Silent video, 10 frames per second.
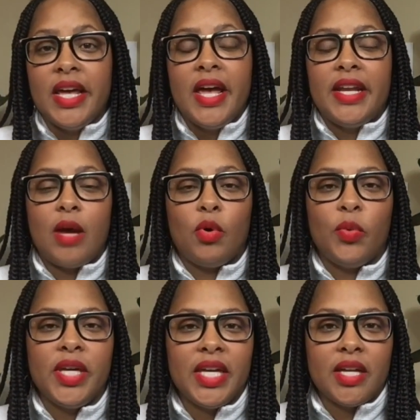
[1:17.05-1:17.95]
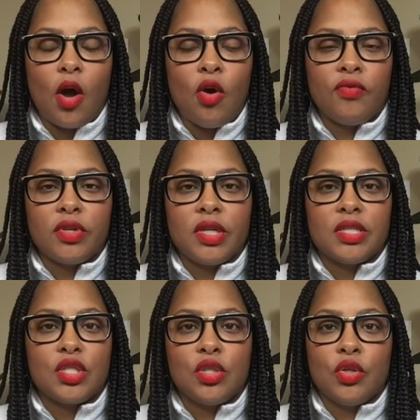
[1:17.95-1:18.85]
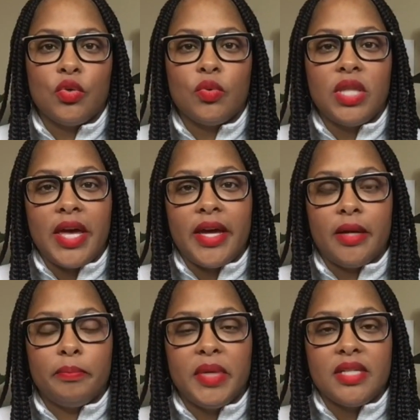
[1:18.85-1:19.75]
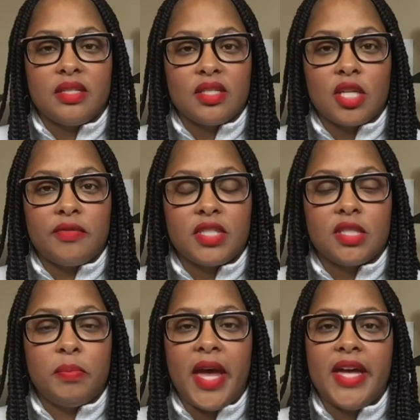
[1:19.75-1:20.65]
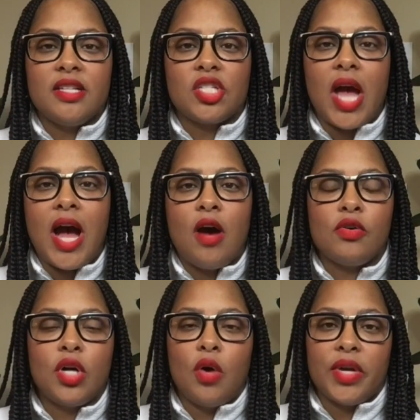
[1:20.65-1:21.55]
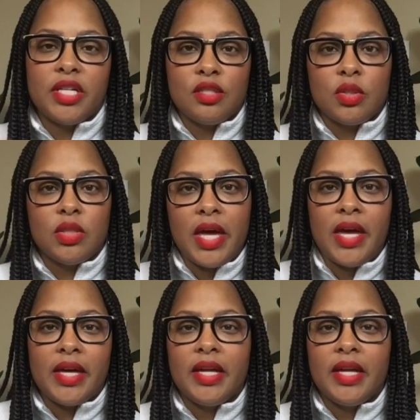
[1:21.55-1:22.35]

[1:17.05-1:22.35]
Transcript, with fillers: Now, when we get over to that business services page, I'll go into that.